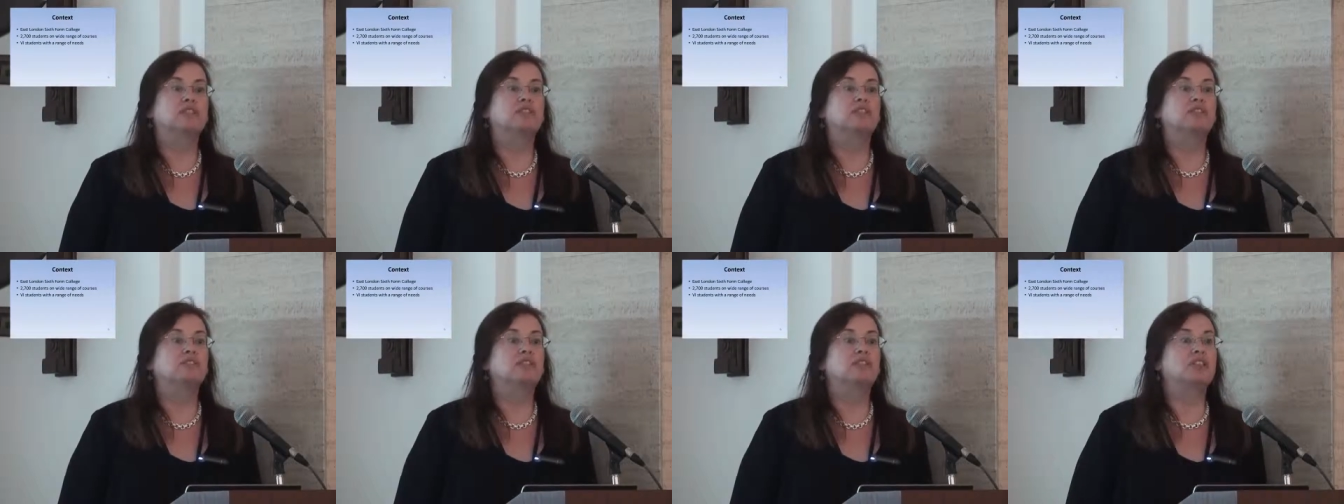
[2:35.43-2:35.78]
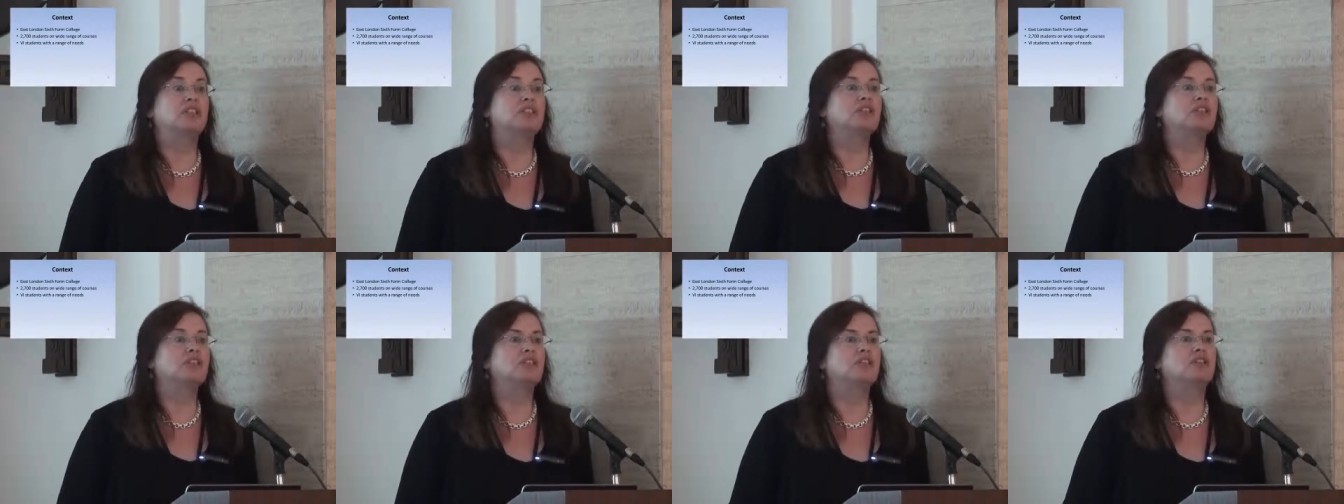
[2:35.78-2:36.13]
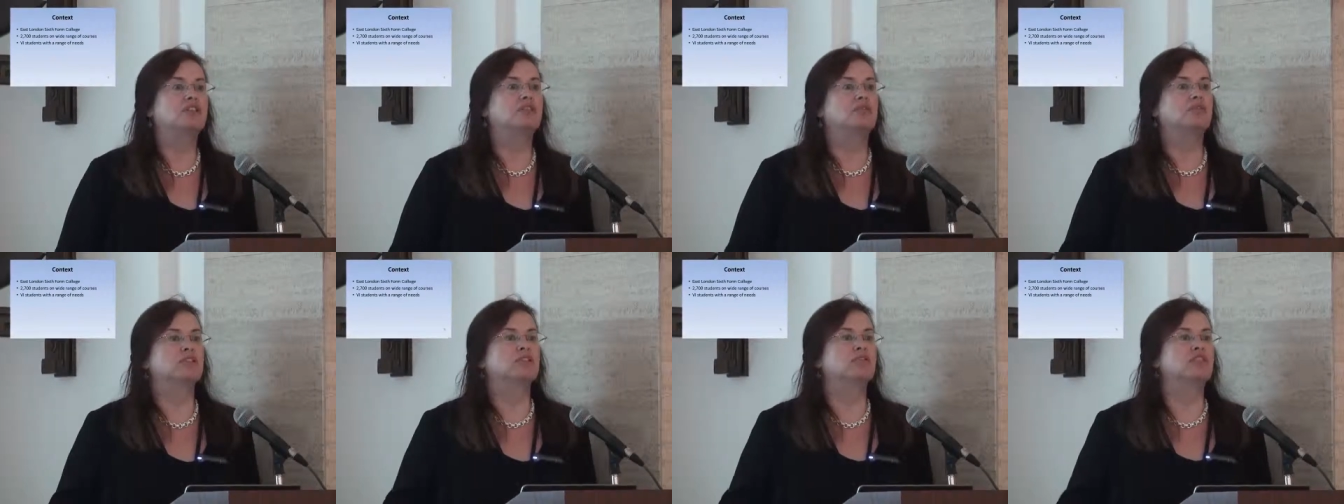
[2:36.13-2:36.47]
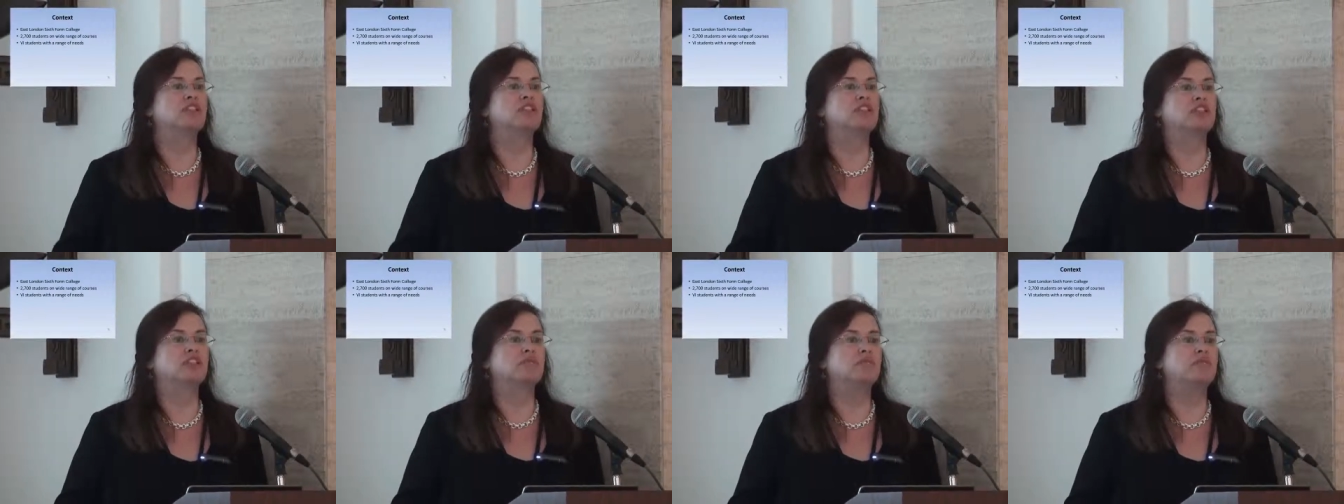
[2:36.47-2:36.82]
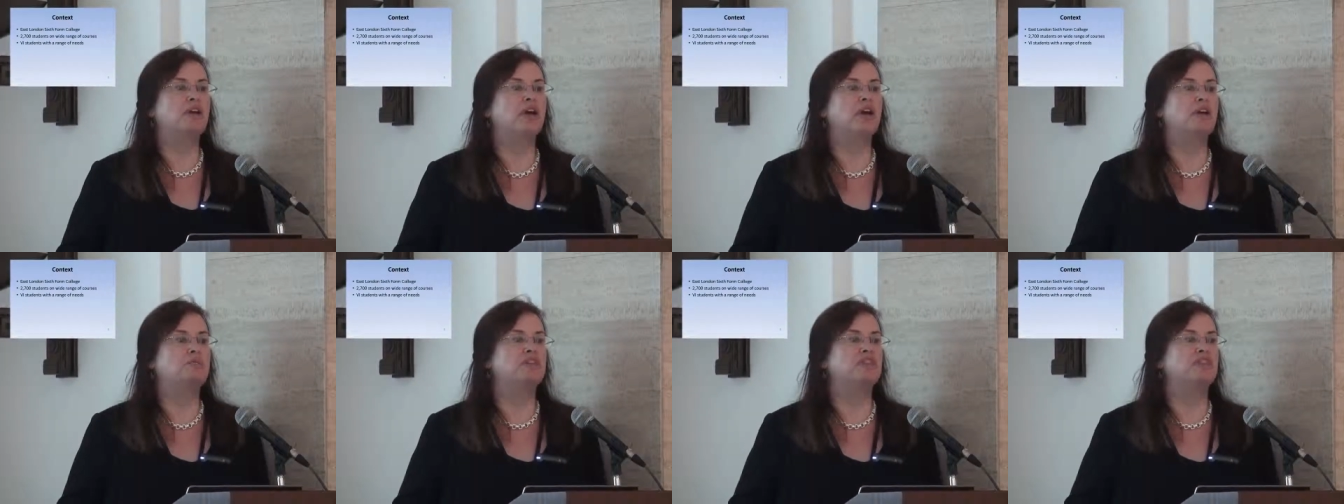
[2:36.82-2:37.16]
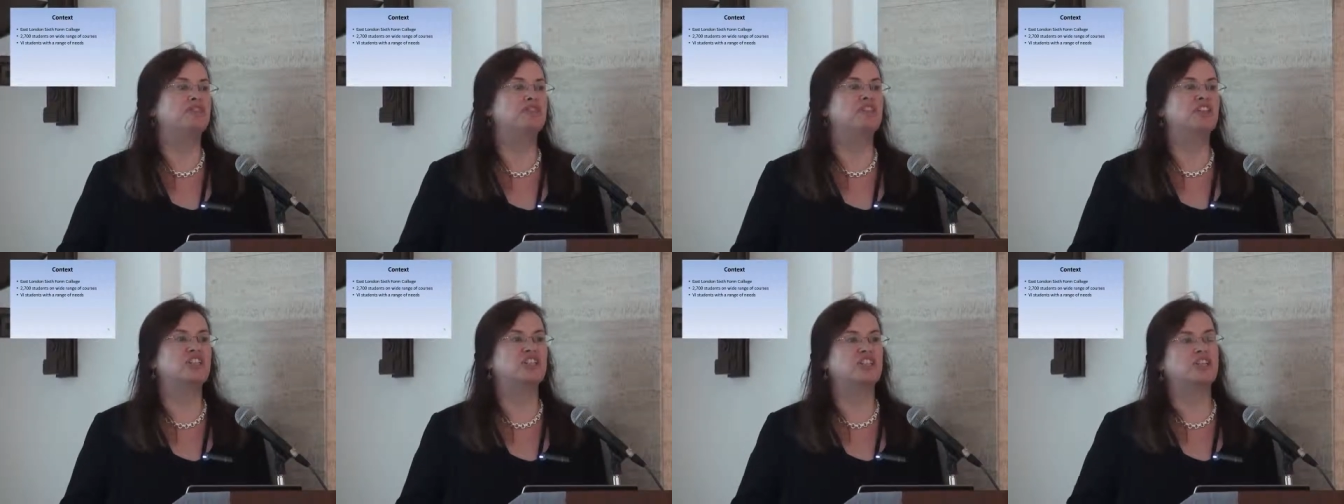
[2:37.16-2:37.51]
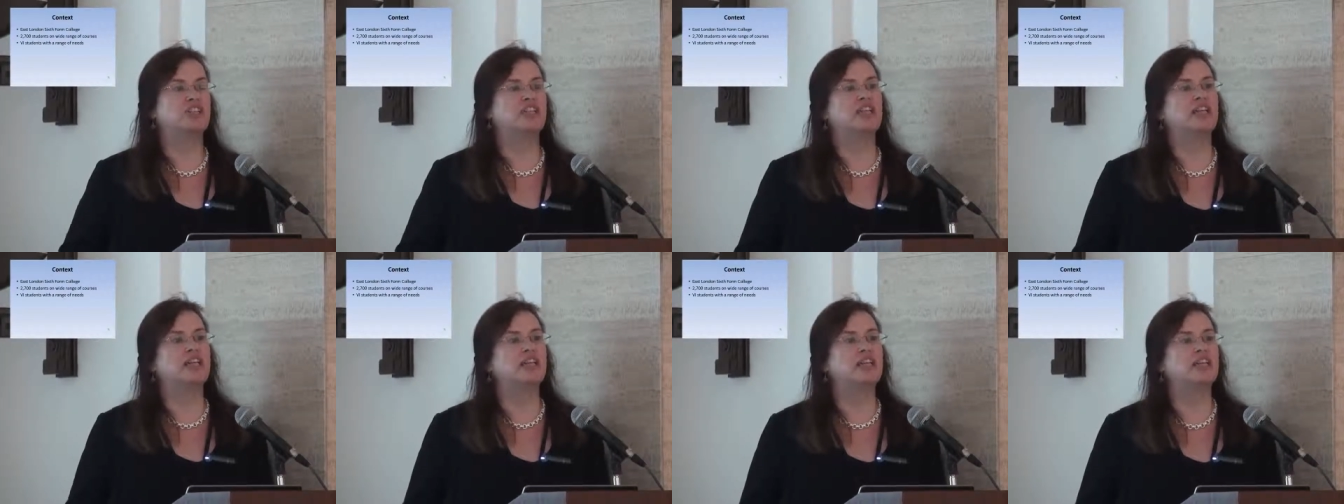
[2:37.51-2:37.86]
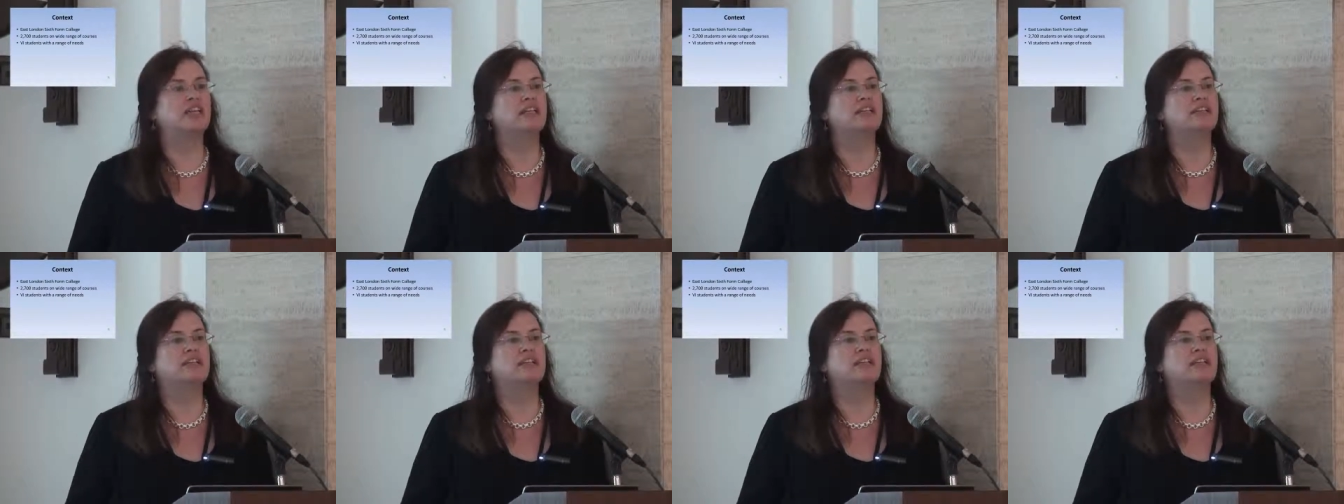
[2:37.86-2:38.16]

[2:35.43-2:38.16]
for those who don't know what a visual impairment officially is,